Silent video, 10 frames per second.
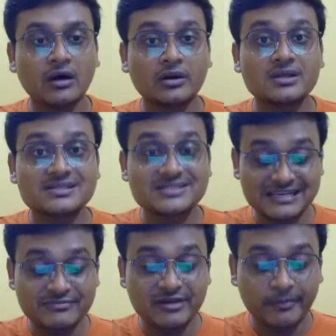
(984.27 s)
on
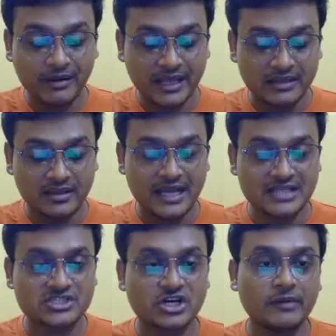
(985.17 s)
Sylvia Plath
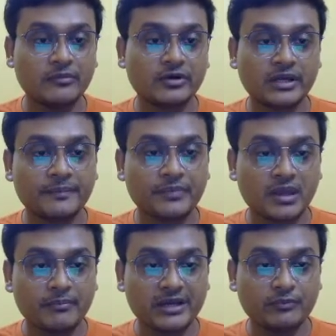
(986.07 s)
has found okay
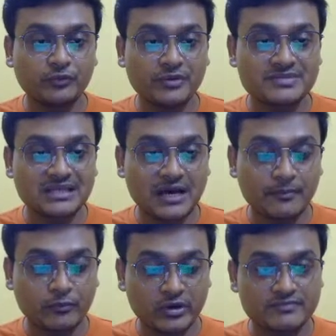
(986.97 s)
my poems
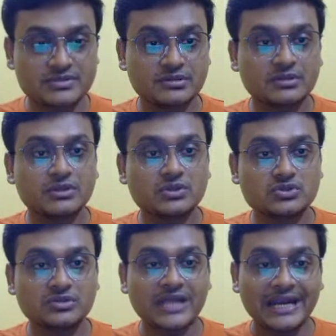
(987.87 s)
love poems.
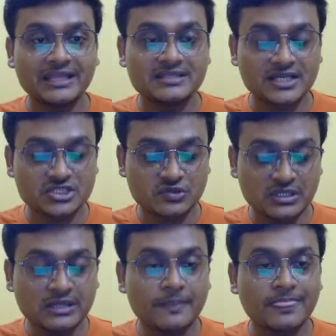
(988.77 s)
So Daddy is
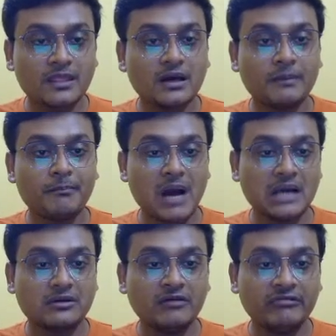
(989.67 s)
actually a
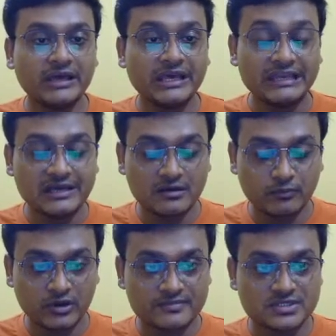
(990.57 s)
part of aerial
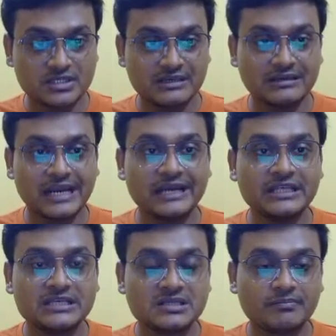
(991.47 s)
poems.
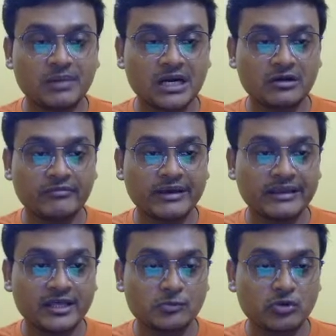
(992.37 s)
Daddy is a part of
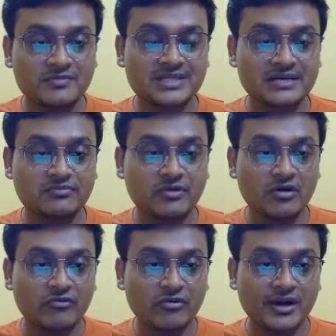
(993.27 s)
aerial poems that
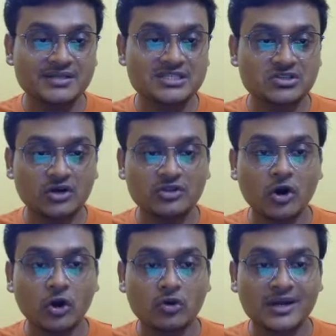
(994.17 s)
focuses on the
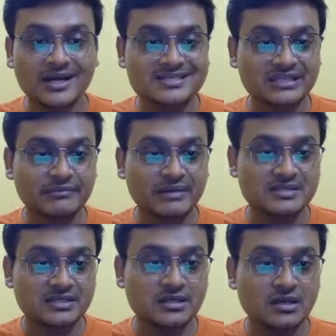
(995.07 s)
Holocaust
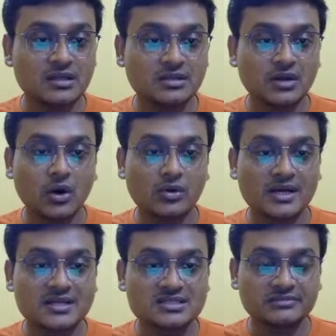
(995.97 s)
imagery. The
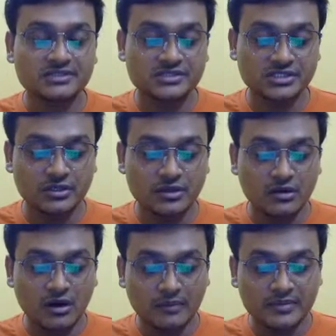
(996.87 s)
Holocaust imagery
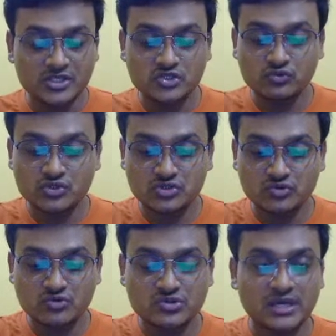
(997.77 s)
of the Jews
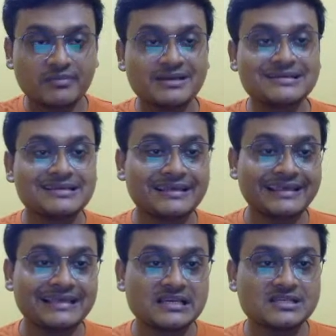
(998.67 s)
who are being
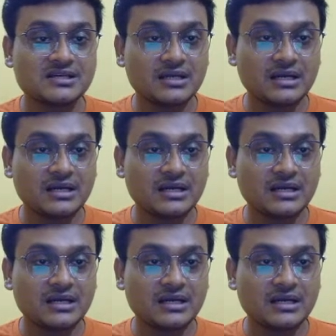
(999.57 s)
killed.